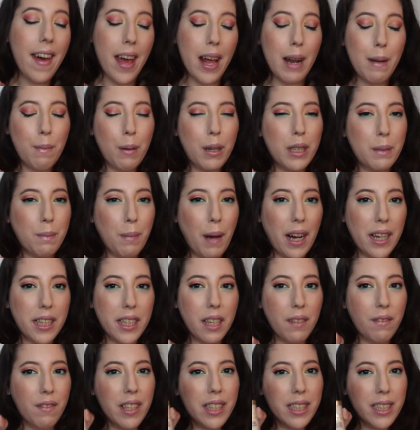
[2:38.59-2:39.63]
in
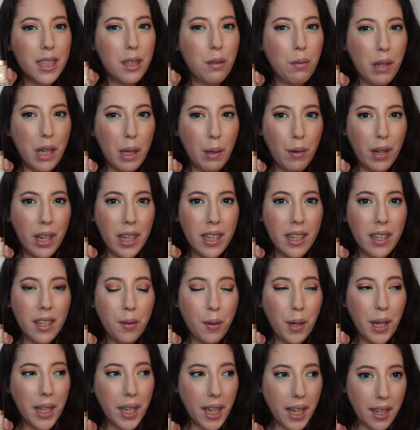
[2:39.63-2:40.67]
perspective, this is twenty-one,
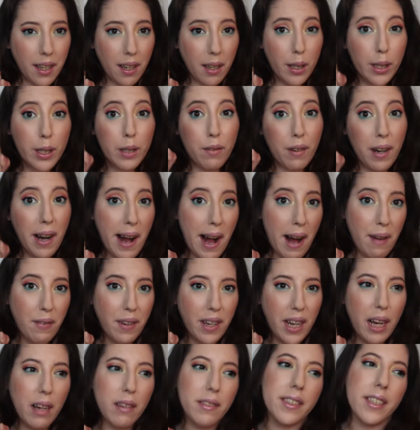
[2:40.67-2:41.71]
twenty-nine dollars for half
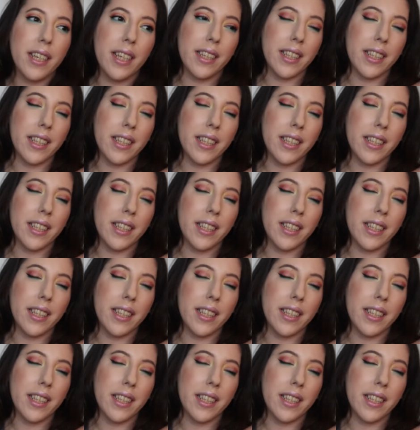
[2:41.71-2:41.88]
an ounce,